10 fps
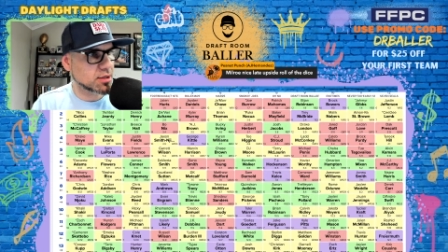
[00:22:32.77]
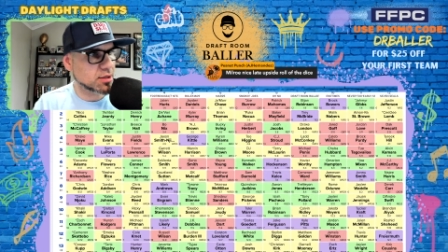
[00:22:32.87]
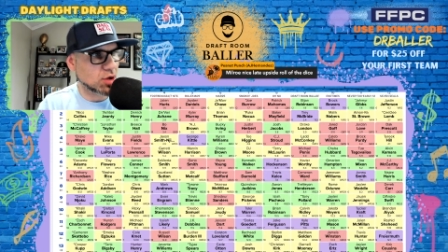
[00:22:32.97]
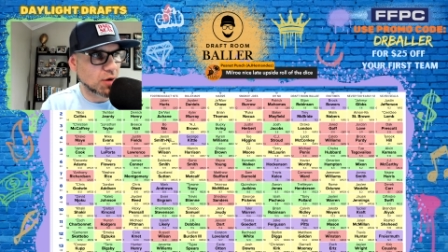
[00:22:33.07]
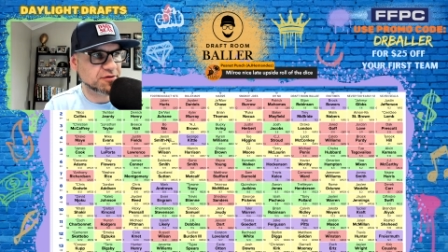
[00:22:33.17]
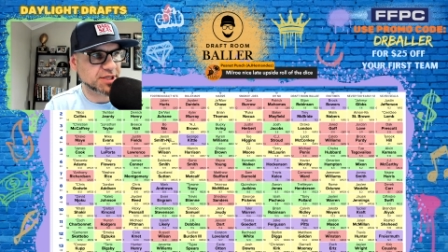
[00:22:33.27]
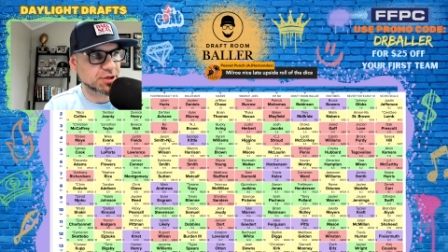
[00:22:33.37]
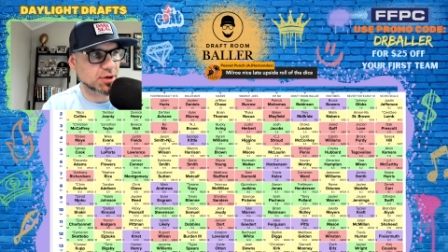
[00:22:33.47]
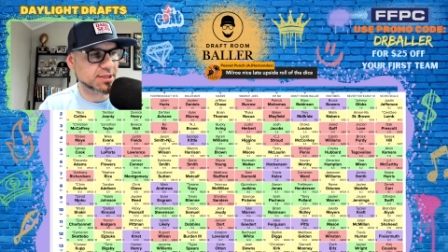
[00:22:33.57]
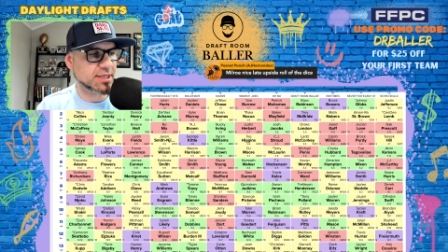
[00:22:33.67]
hopefully
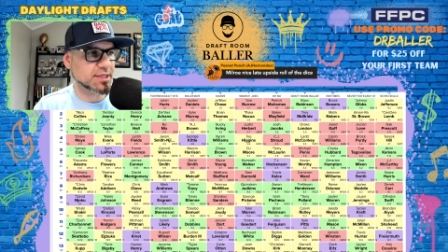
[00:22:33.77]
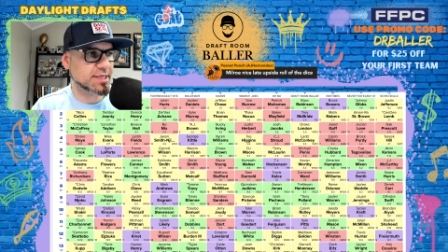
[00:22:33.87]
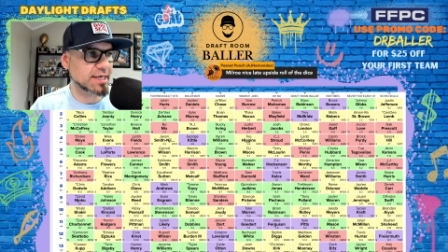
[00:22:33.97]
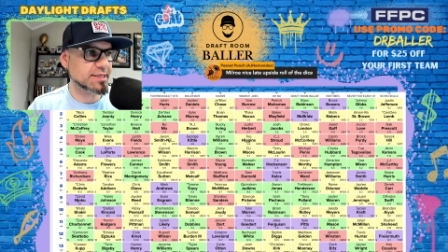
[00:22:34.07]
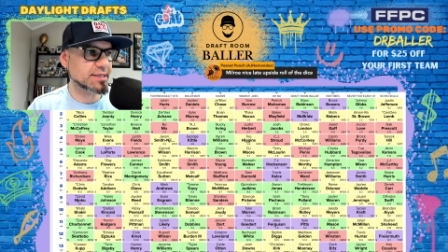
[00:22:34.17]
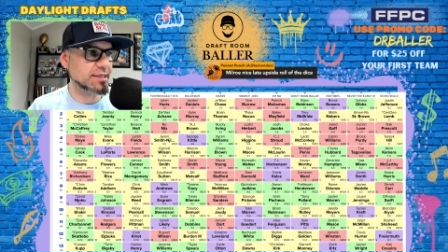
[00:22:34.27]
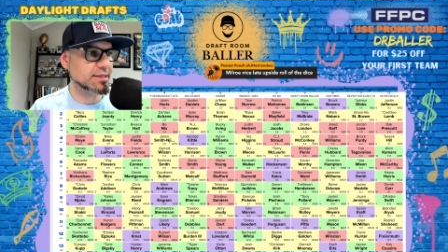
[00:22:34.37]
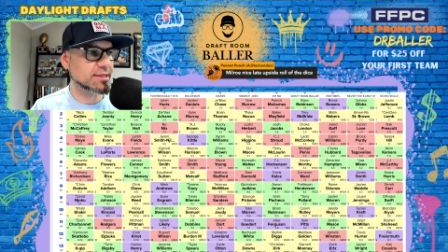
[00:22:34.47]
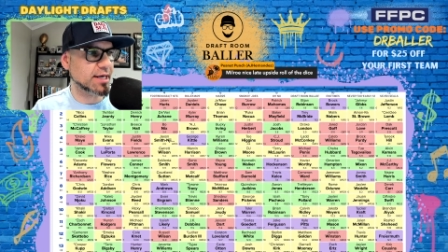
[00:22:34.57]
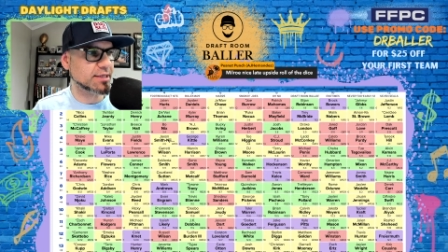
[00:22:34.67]
going to the Tennessee
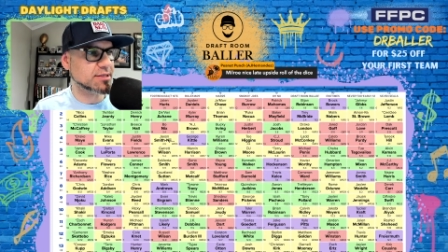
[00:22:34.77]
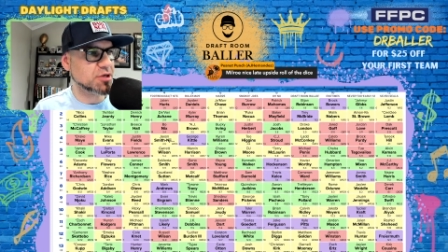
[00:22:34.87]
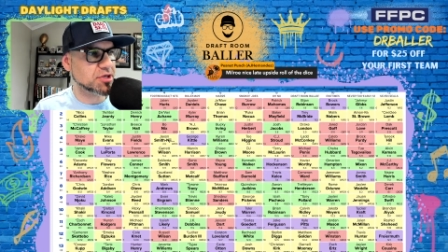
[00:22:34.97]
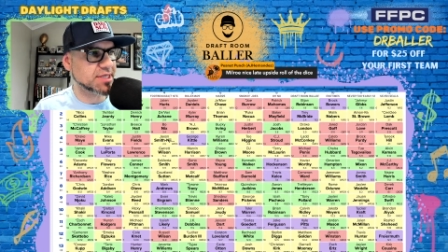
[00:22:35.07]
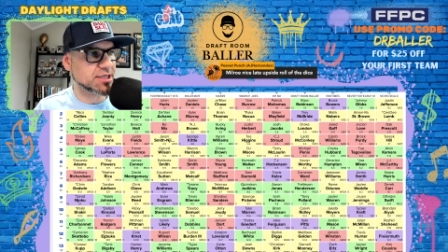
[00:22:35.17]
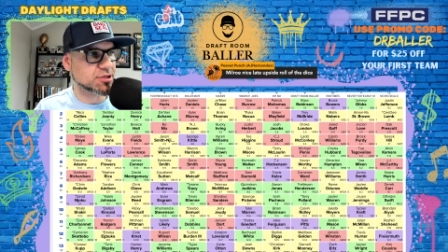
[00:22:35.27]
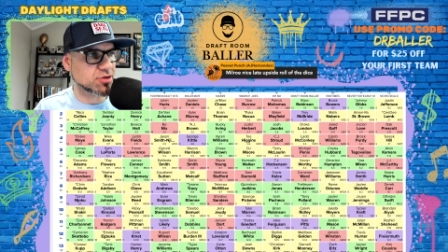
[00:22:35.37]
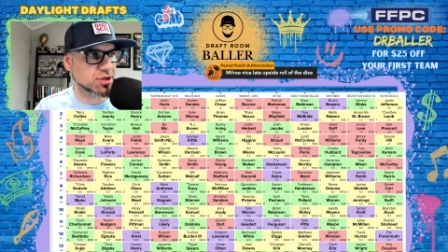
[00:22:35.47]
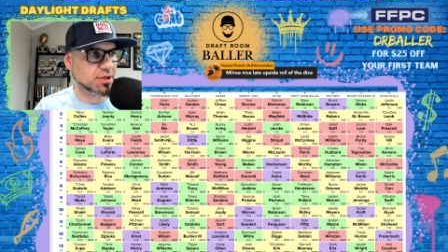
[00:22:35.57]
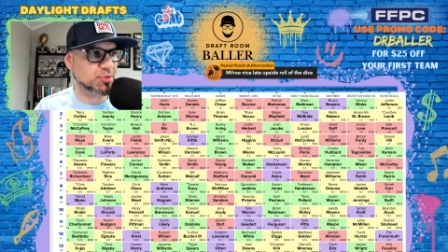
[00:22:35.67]
Titans. Always nice
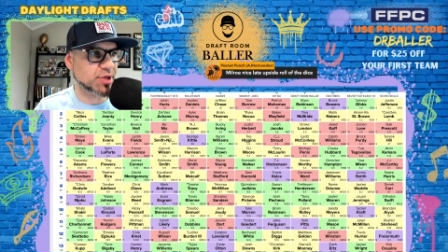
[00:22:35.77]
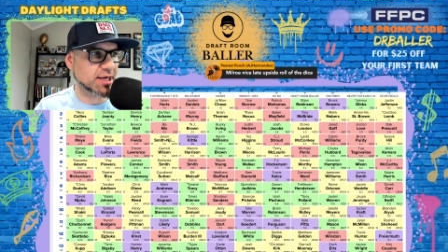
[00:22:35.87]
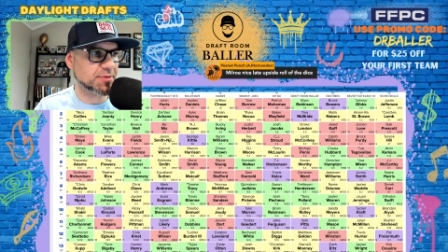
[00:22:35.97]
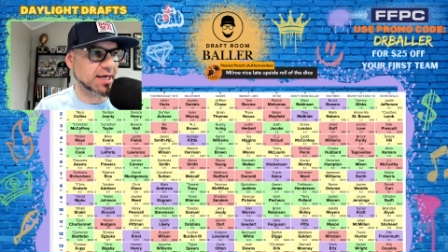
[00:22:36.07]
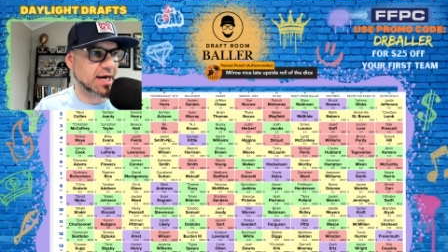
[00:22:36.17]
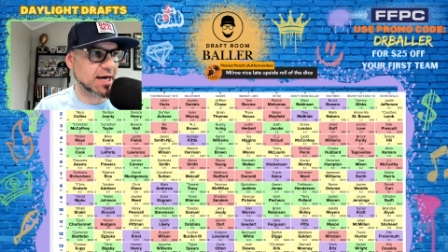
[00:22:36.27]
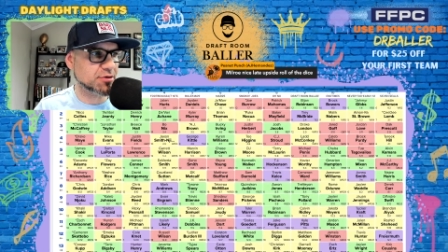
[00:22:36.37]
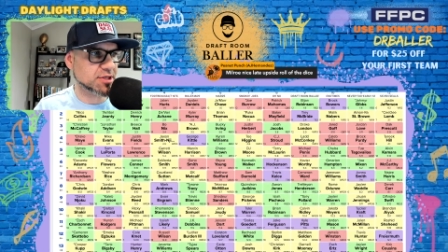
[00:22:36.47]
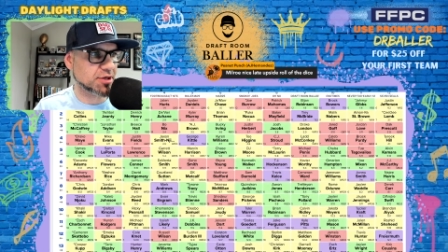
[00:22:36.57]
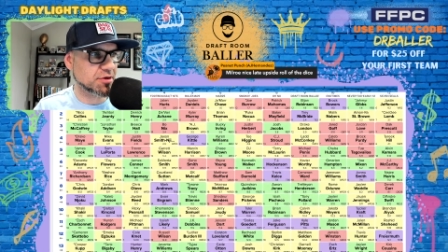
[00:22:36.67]
when you can pick up the guy
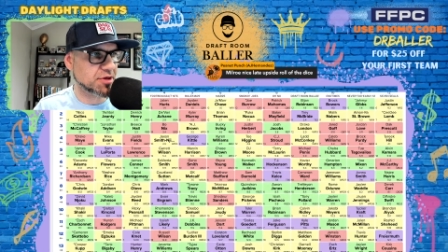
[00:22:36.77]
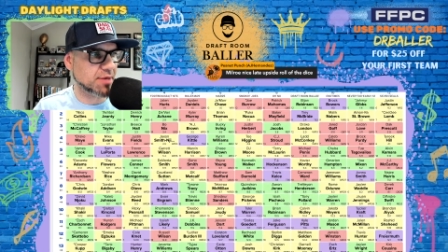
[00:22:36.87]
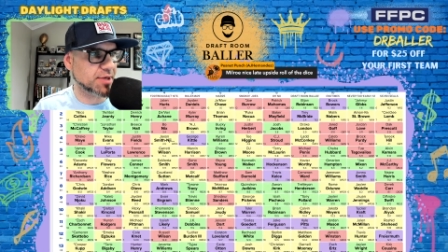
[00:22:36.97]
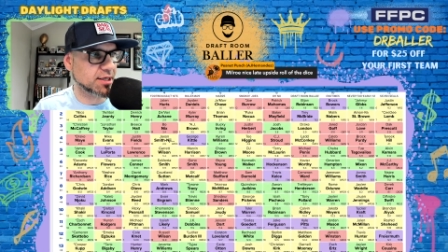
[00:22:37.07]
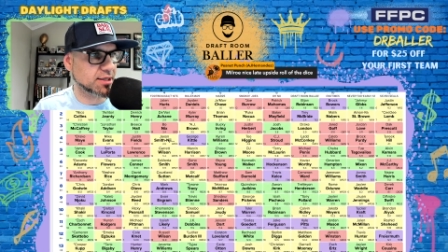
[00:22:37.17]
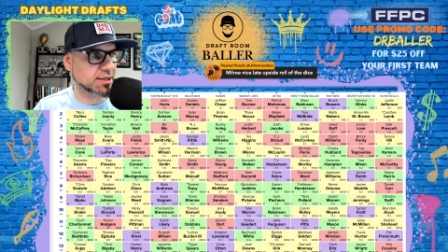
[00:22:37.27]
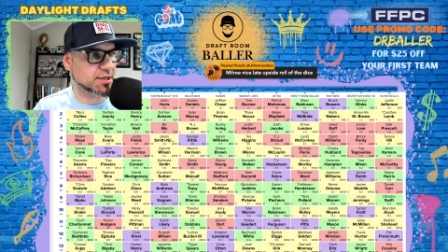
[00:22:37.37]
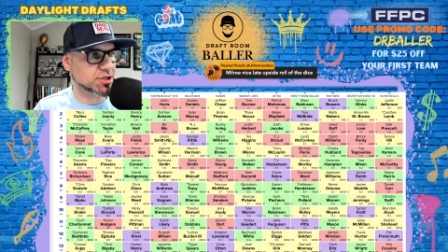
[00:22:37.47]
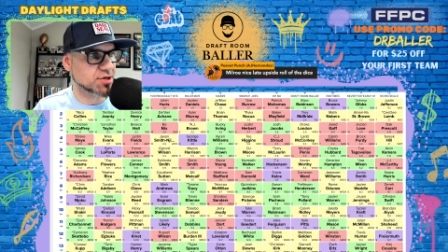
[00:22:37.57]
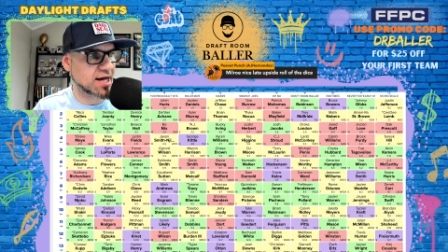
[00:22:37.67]
who's on your thumbnail
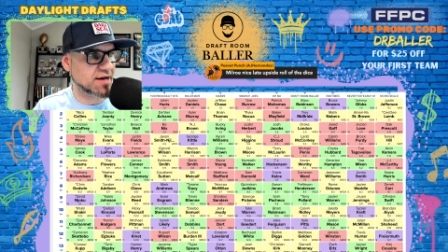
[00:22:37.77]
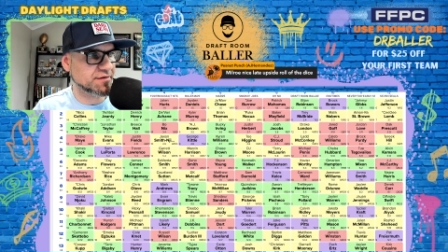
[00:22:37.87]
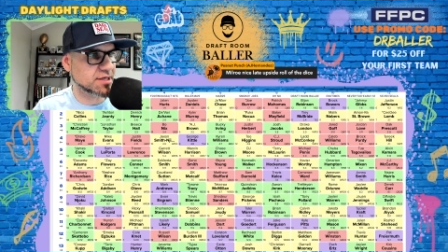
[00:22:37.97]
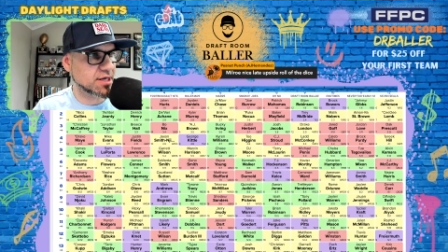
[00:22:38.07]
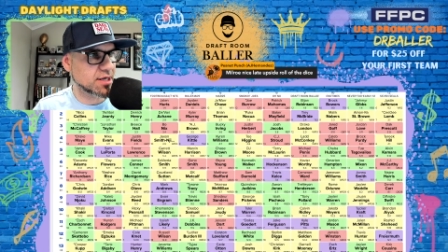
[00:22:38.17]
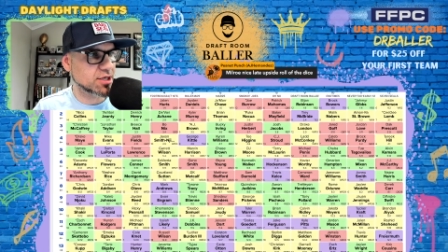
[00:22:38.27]
in the draft.